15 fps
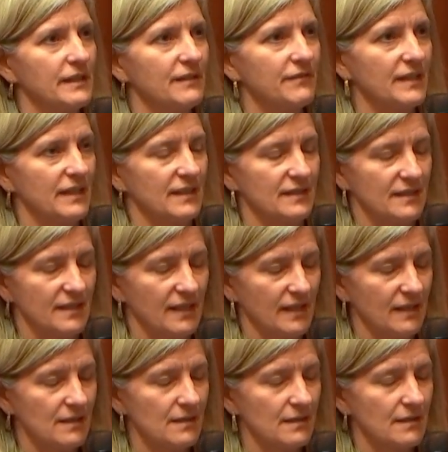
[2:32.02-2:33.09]
The
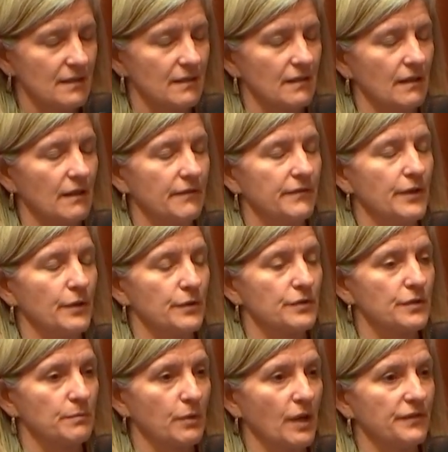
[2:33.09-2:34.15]
intent of those
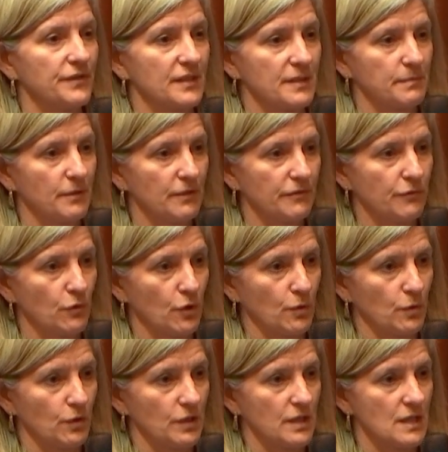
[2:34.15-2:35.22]
who brought this bill
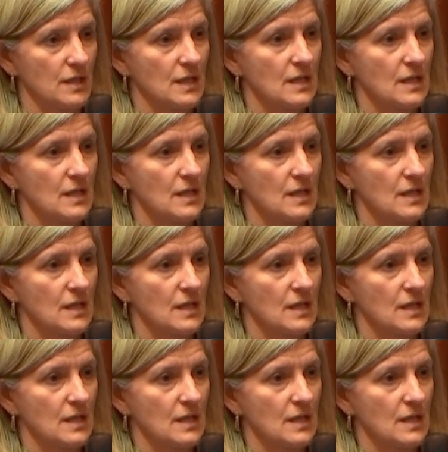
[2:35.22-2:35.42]
forward